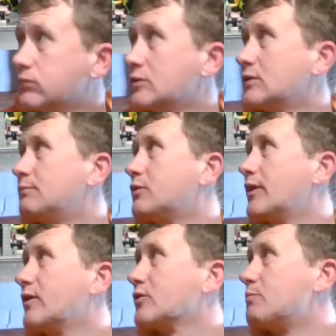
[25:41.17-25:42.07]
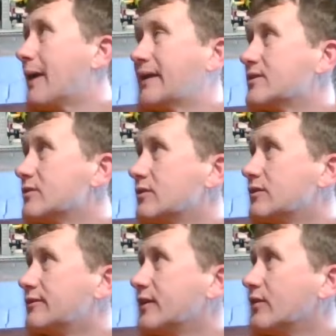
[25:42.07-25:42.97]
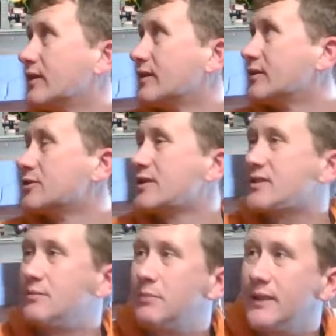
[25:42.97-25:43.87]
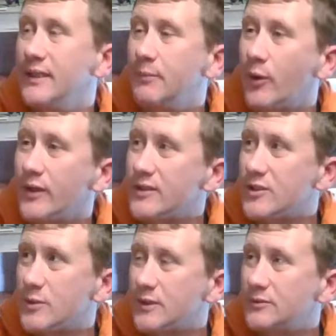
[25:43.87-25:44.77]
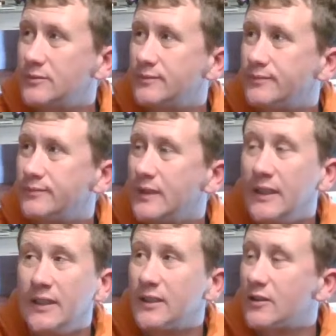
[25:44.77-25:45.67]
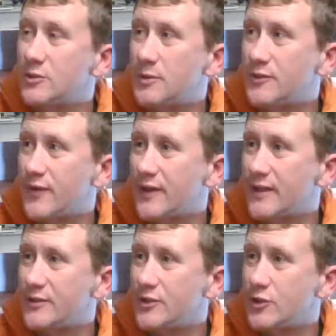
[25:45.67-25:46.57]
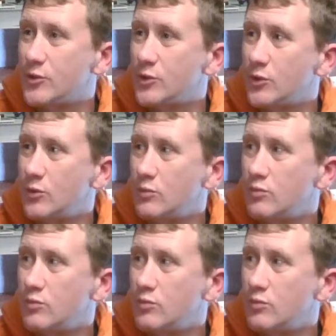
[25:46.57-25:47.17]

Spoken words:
The Gringotts Bank's not going to fit on there, though, so that's completely pointless as well. Ghostbusters Firehouse is too tall.